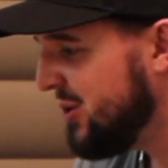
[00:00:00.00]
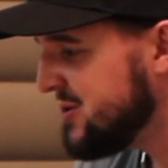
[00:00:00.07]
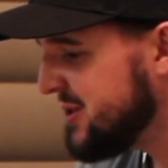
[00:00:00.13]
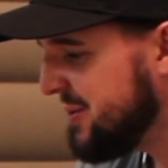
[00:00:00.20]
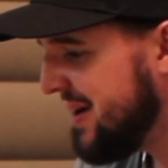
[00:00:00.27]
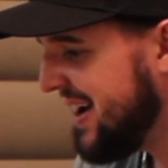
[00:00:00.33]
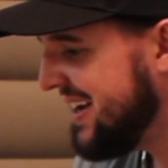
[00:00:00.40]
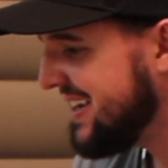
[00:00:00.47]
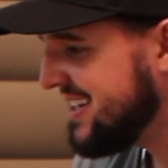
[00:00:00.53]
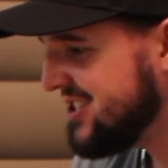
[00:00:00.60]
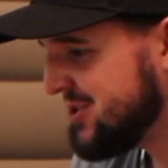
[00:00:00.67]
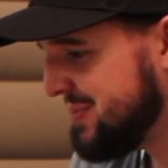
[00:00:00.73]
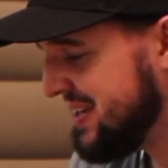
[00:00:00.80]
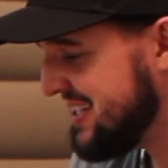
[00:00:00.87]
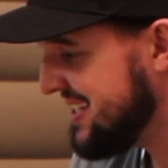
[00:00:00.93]
blows my mind. I
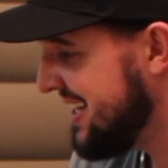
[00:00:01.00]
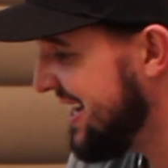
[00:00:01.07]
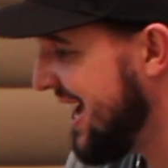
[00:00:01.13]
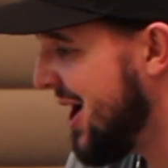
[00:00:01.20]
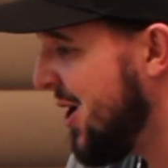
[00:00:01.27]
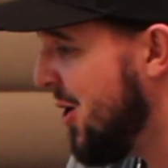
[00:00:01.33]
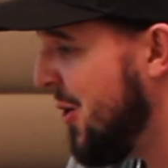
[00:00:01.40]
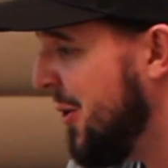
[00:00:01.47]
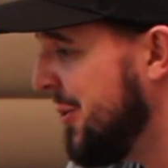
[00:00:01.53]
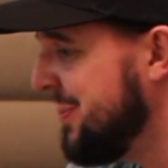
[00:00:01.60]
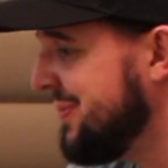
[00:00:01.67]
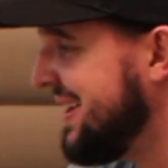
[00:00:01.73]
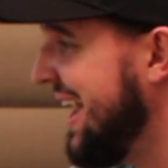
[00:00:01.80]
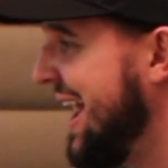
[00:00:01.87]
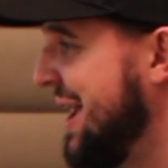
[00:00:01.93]
can just be sitting at
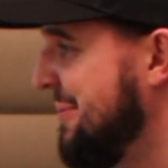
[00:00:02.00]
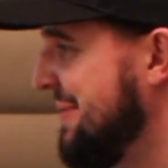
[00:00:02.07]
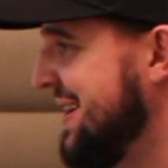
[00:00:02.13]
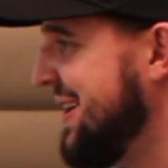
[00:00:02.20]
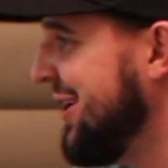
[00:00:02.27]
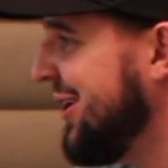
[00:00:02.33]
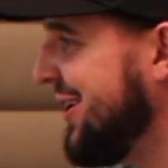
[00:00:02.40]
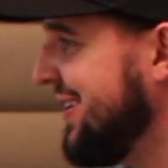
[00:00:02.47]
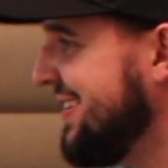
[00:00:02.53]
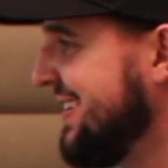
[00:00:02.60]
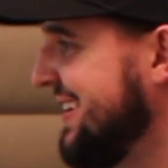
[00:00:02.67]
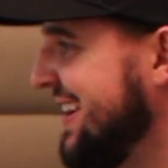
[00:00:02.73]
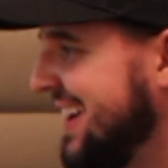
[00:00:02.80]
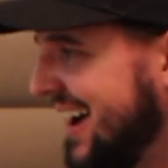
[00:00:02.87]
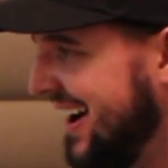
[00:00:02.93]
home gaming
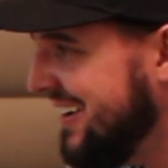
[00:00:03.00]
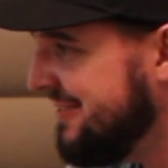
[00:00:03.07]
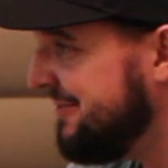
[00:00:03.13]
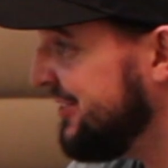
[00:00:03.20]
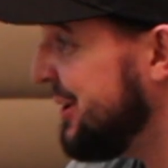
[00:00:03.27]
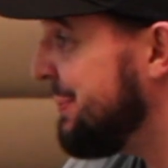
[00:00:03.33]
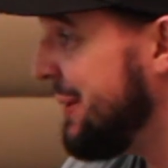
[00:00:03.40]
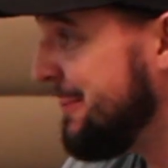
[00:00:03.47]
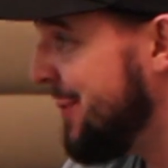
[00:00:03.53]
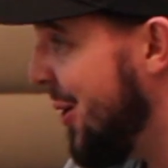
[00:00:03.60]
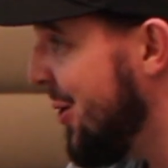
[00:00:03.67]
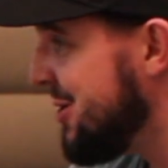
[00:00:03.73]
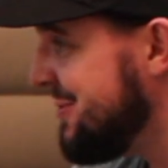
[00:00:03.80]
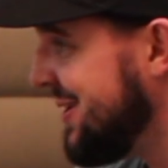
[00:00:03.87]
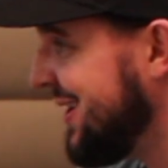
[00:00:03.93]
or flipping
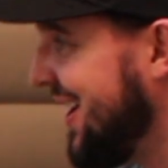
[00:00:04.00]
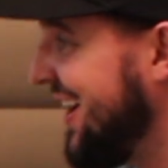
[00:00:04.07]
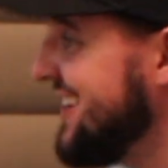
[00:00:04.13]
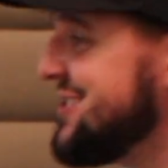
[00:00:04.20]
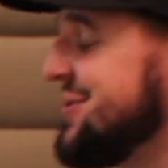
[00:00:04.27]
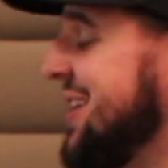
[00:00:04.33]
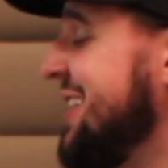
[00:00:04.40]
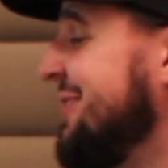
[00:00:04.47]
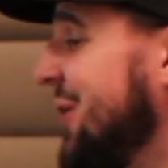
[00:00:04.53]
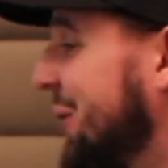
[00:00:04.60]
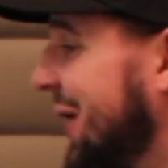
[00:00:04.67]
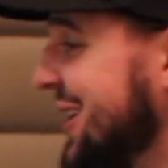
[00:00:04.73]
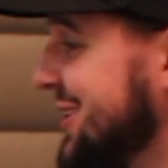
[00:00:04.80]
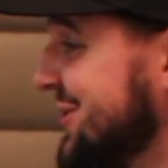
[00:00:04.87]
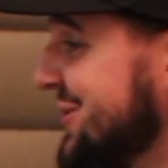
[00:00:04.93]
Pokemon cards or whatever
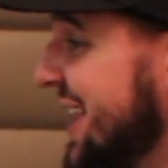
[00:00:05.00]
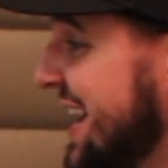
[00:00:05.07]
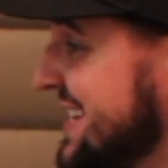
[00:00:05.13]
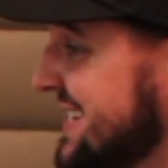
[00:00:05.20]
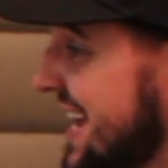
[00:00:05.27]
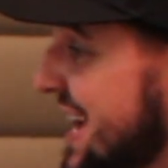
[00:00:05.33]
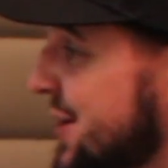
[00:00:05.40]
I want to do that